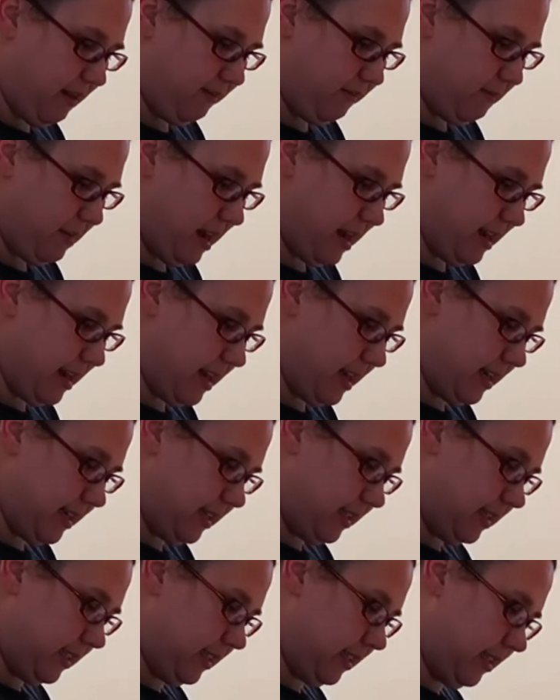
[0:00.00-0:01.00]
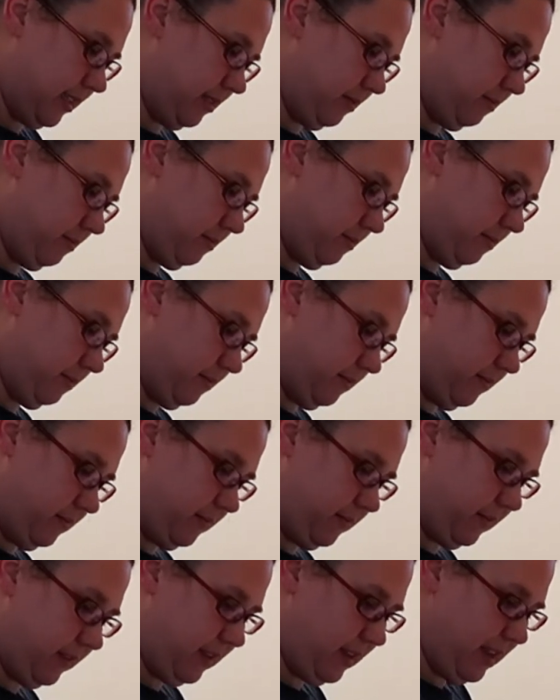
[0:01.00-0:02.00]
of mayonnaise.
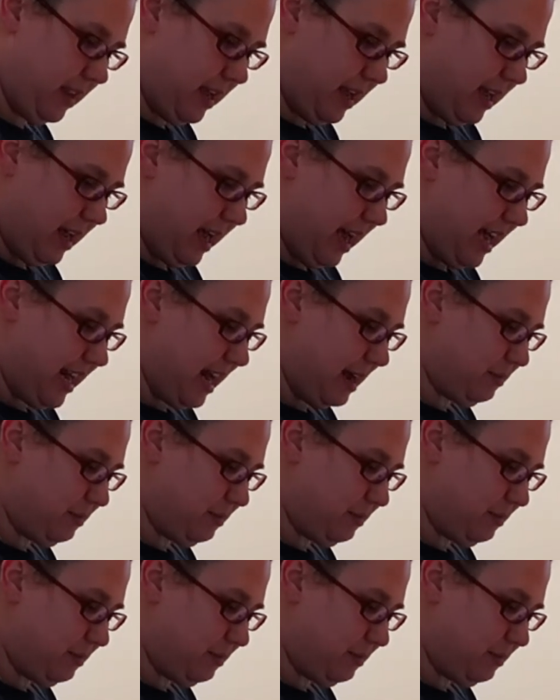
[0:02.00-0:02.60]
And